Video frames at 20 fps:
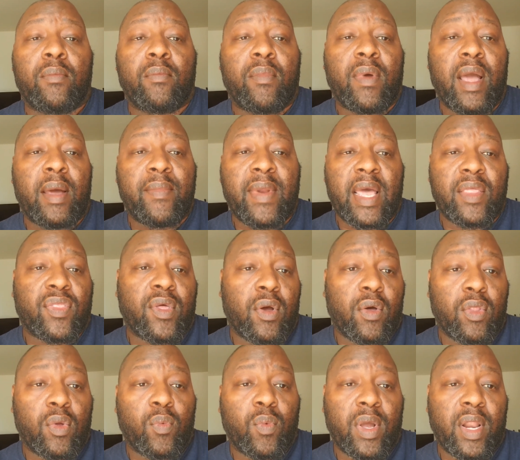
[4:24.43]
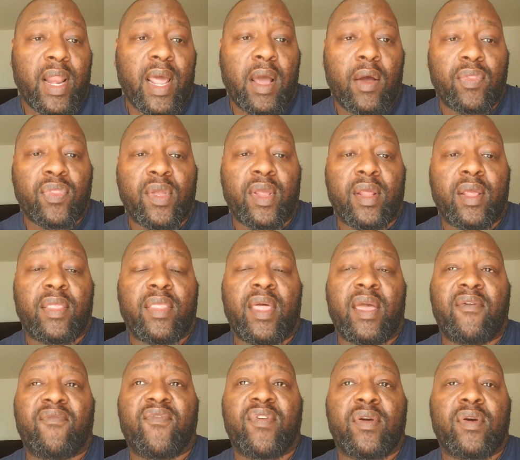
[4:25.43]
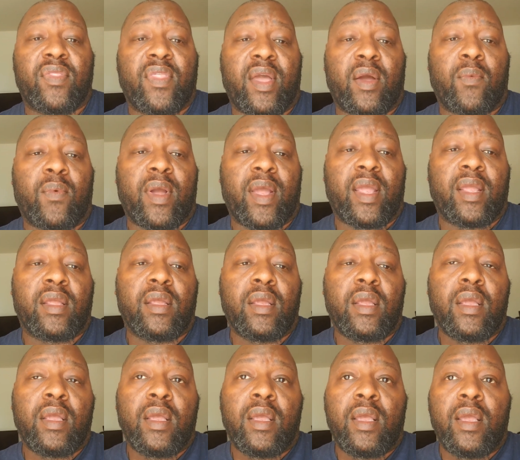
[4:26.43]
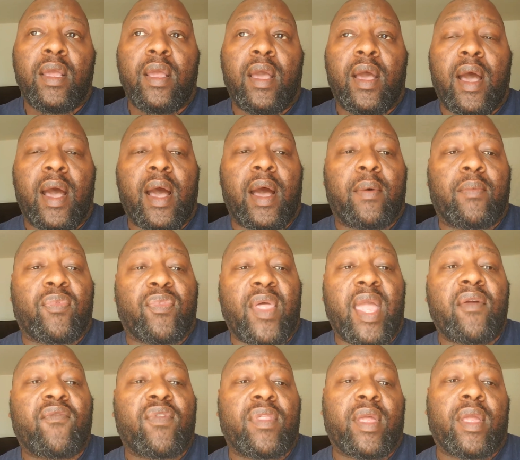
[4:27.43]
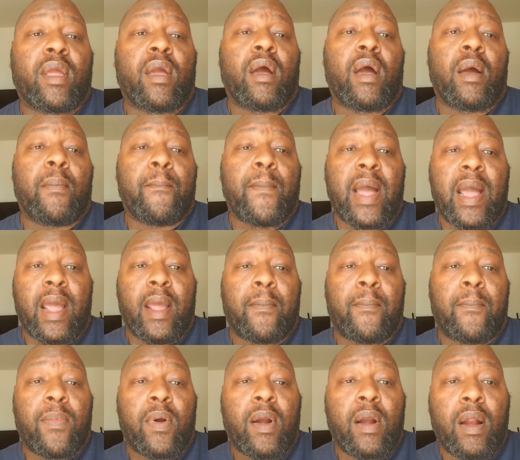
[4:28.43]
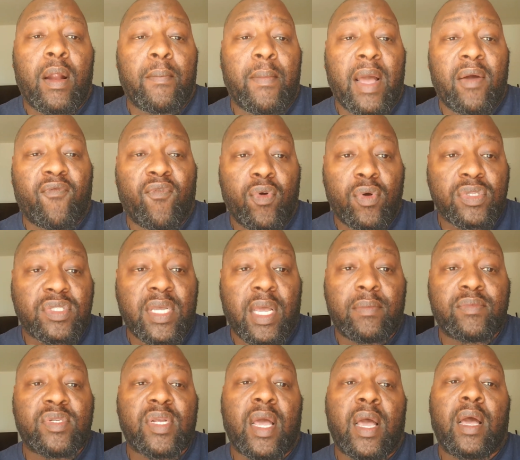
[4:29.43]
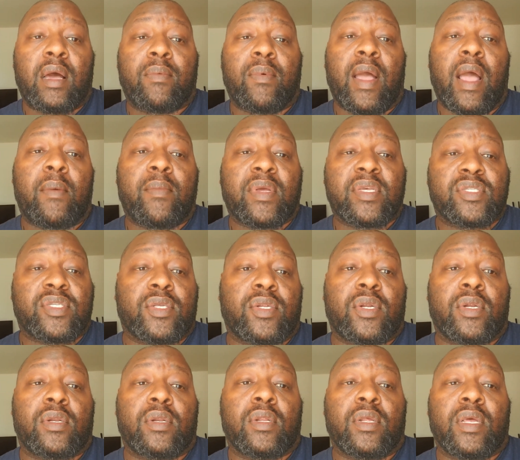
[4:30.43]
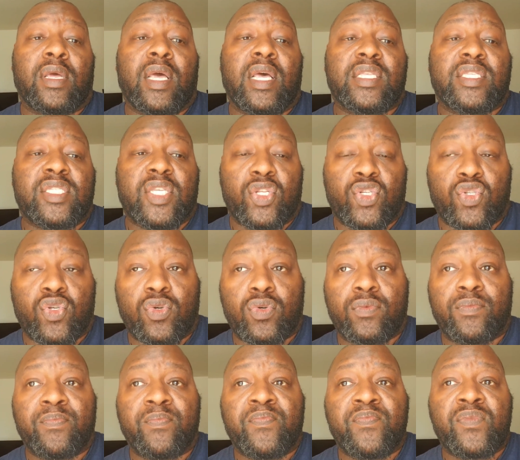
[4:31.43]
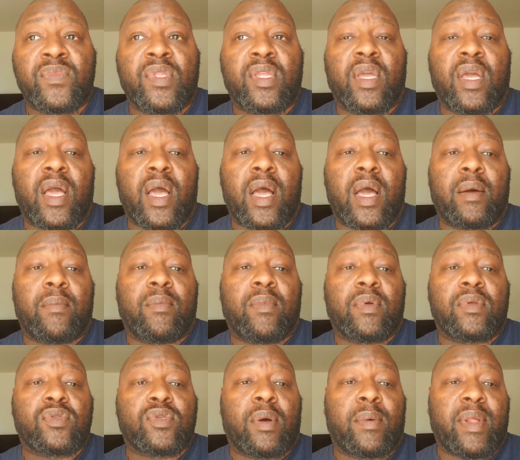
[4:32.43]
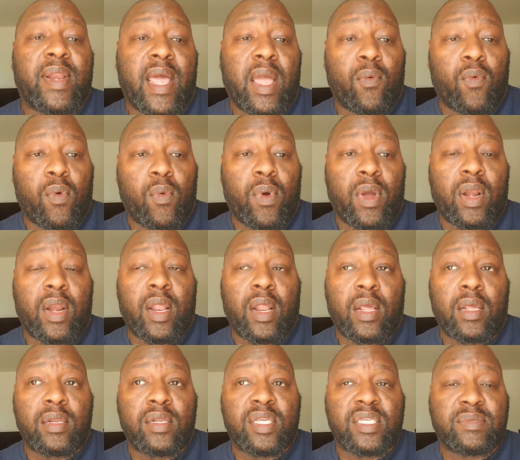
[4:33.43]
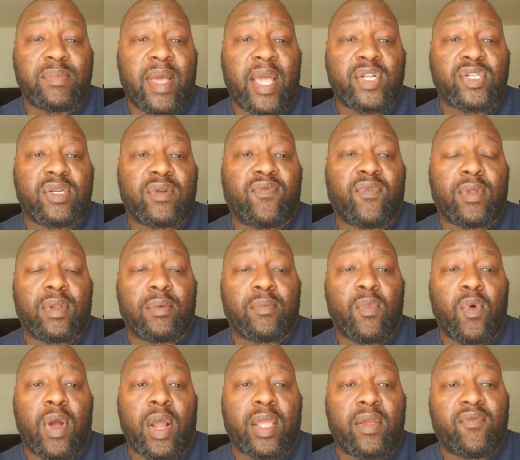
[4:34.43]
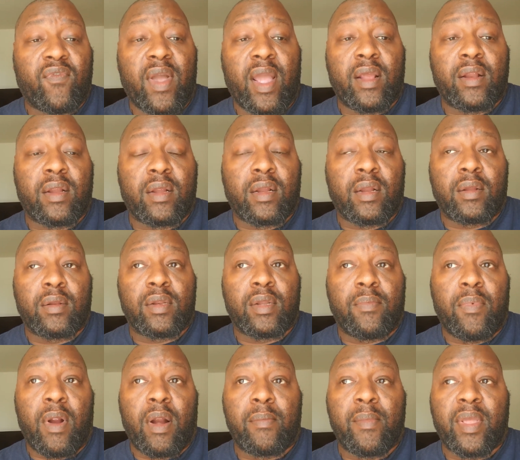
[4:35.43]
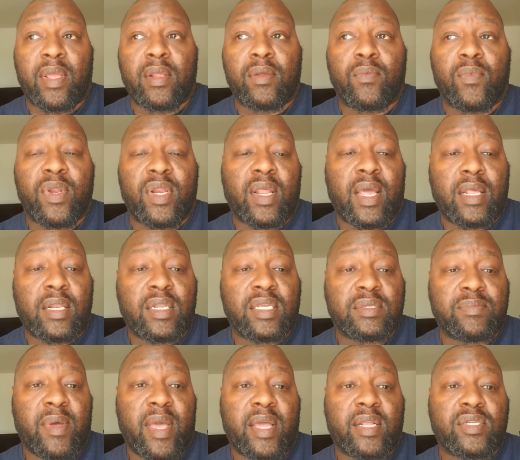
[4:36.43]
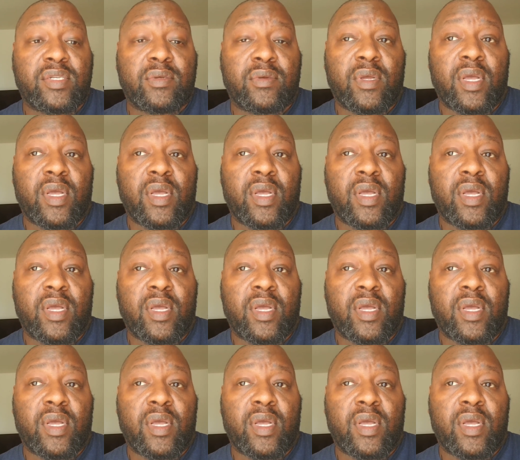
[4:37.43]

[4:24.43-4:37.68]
I'm not the only one out there that feel that way. Thankfully, my full-time job, I'm considered essential. So I'm a 911 dispatcher for the Milwaukee Fire Department. We dispatch